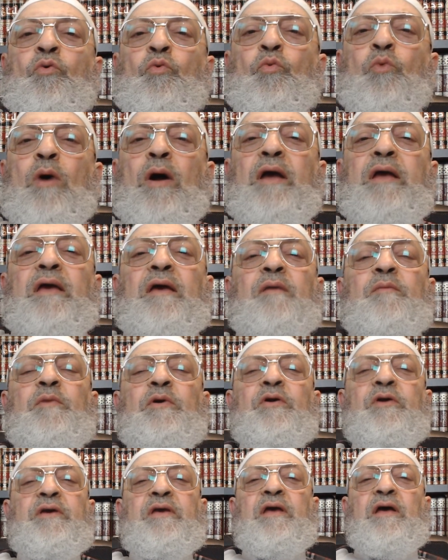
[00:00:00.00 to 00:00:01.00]
Why
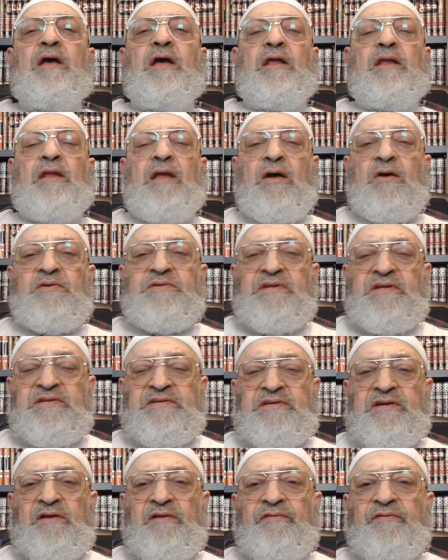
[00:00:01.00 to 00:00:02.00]
America allows
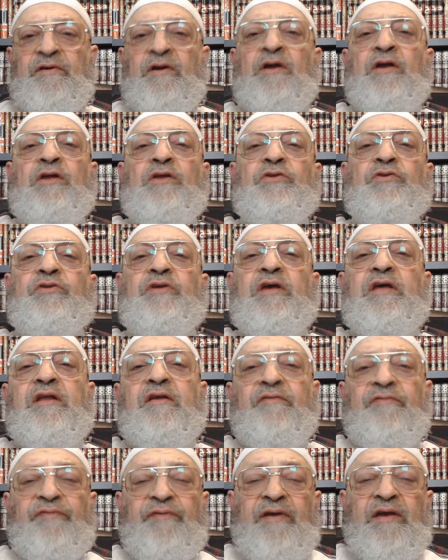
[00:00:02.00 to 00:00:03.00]
itself to
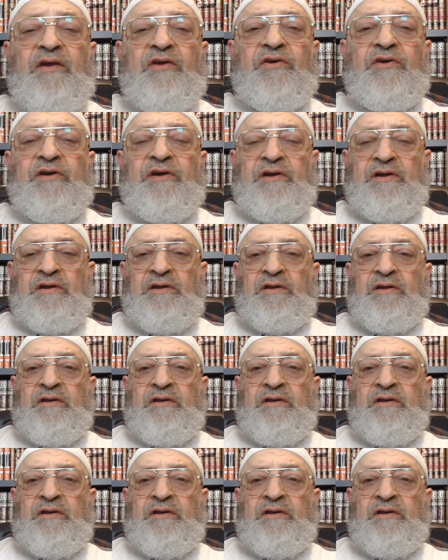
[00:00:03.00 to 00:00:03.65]
interfere